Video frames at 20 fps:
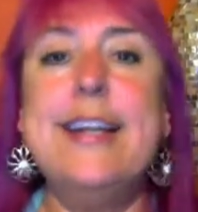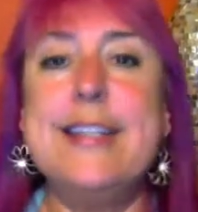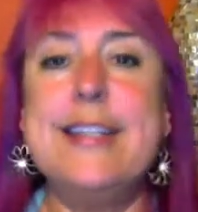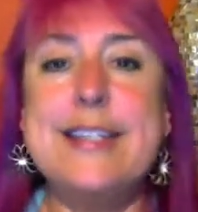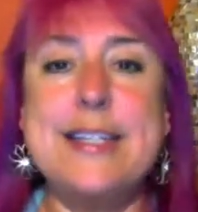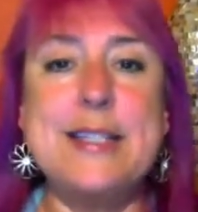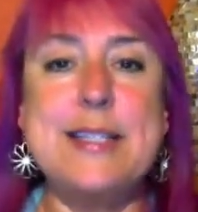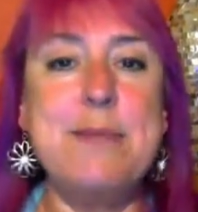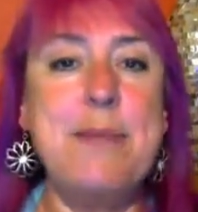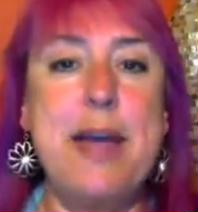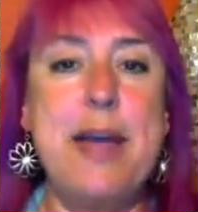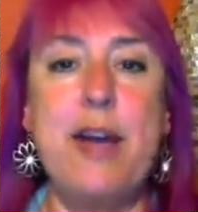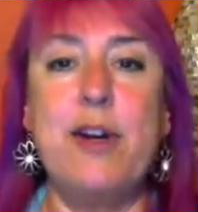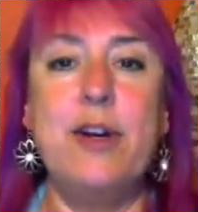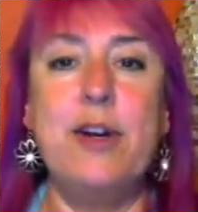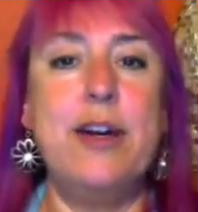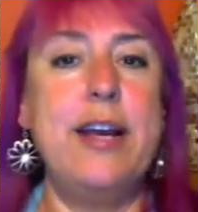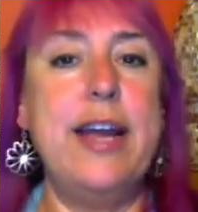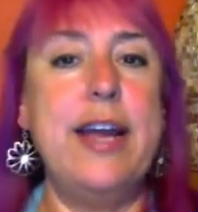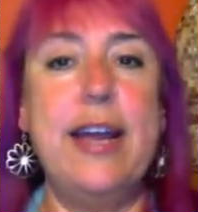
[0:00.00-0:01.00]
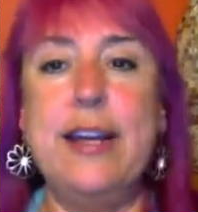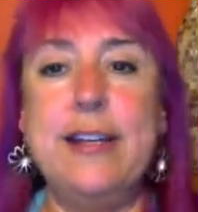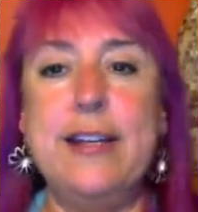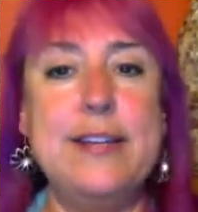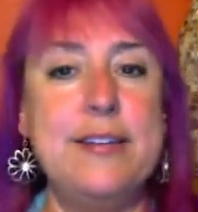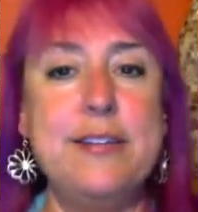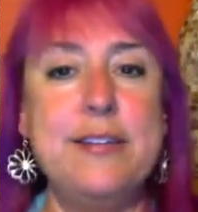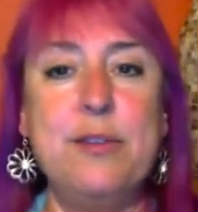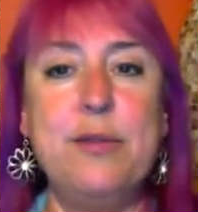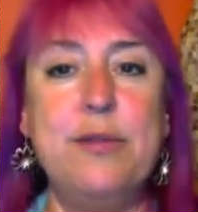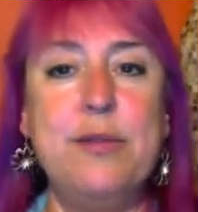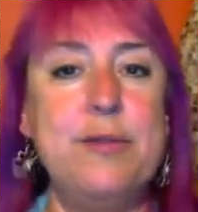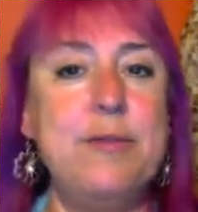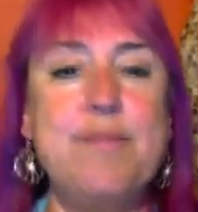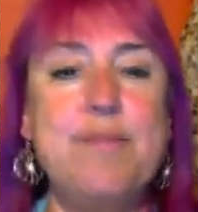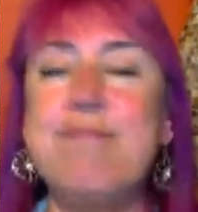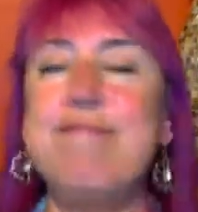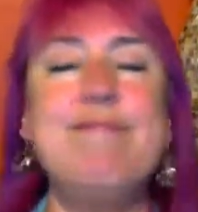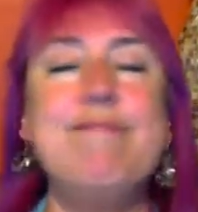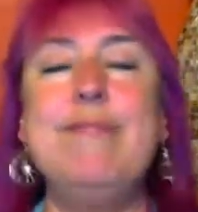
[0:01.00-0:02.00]
Doesn't matter. It doesn't,
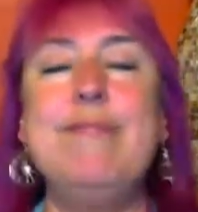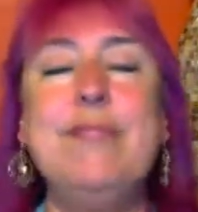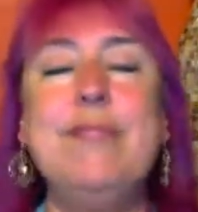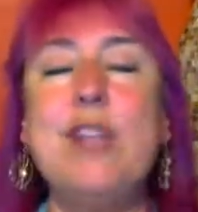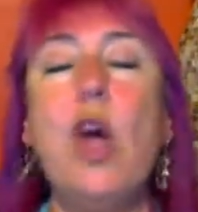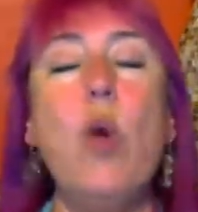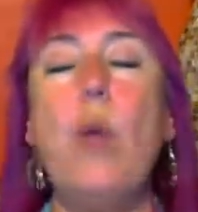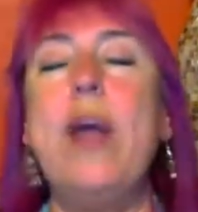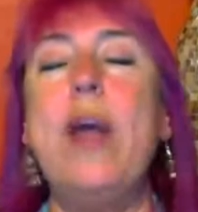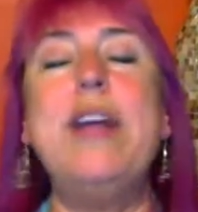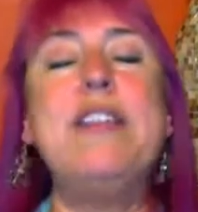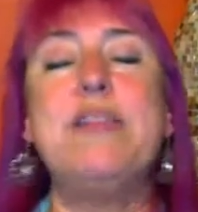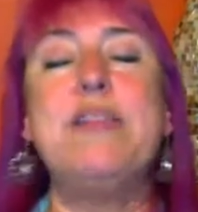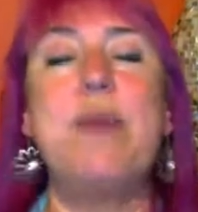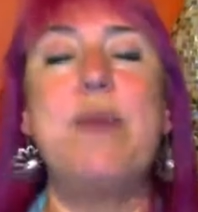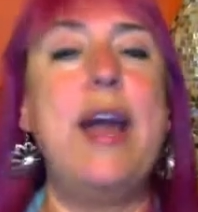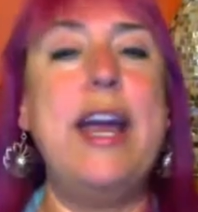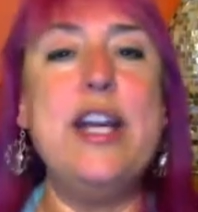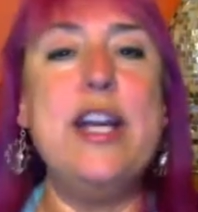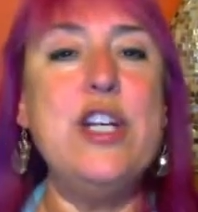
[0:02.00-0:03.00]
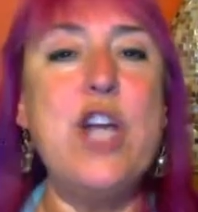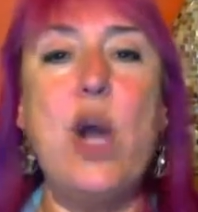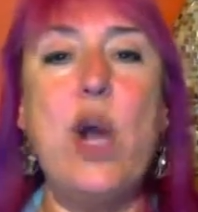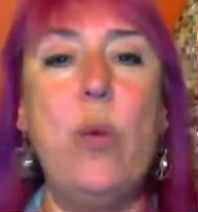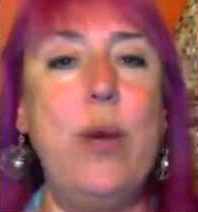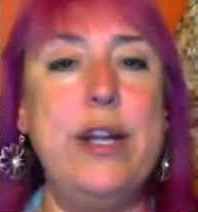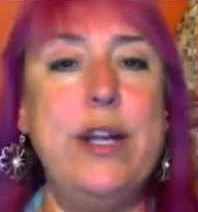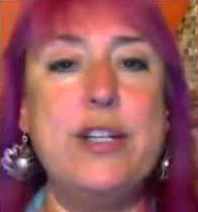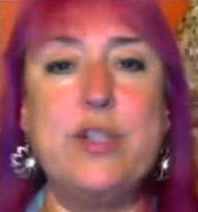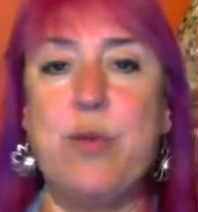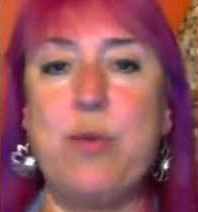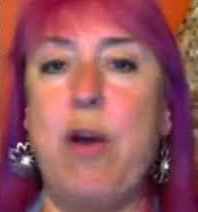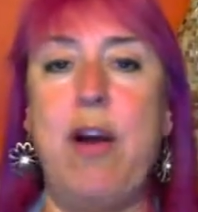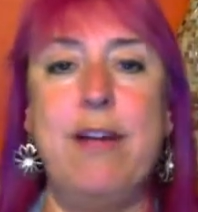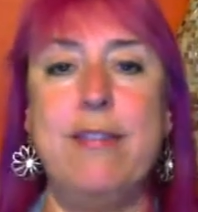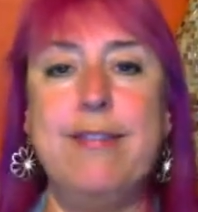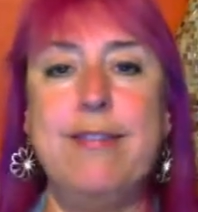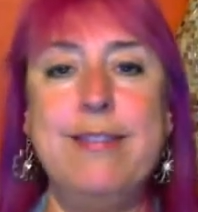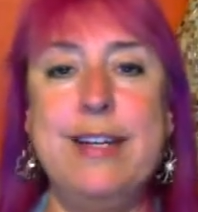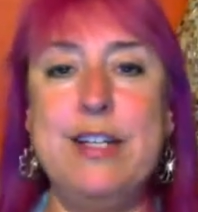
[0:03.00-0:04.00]
no way is right. No way is
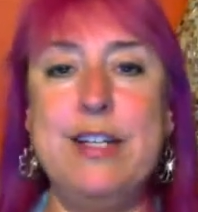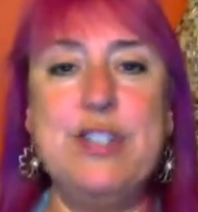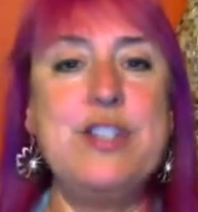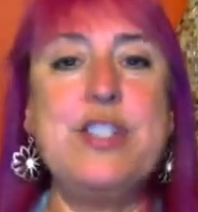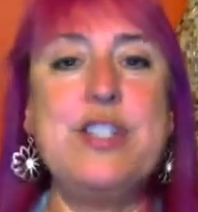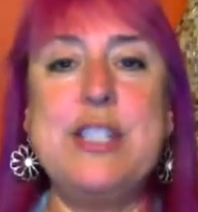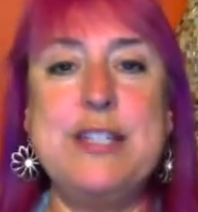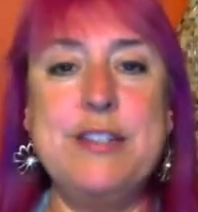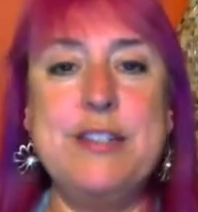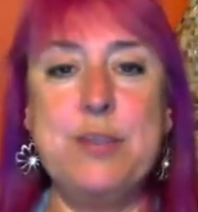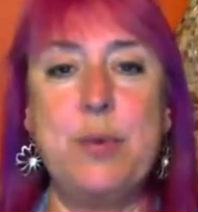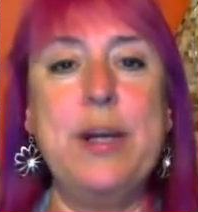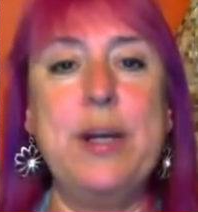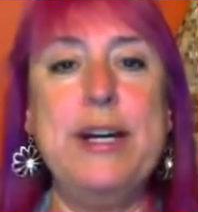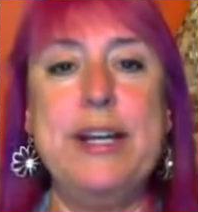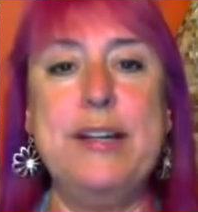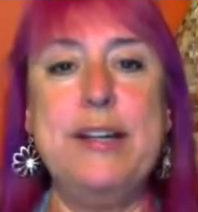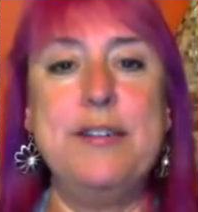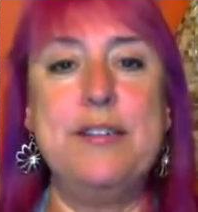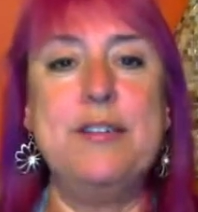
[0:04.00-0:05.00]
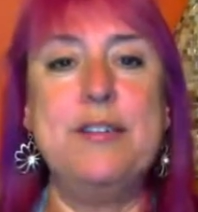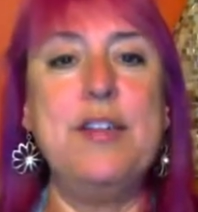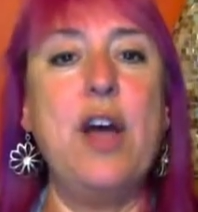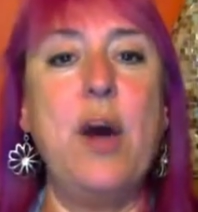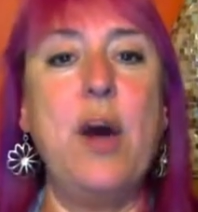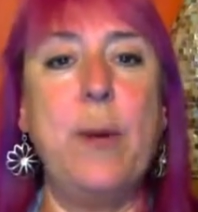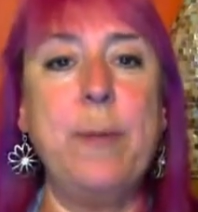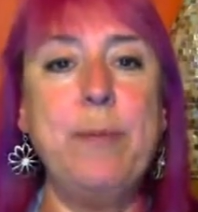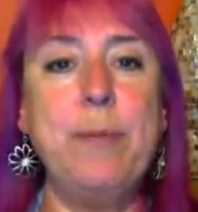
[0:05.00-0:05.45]
wrong. It just is what it is. So,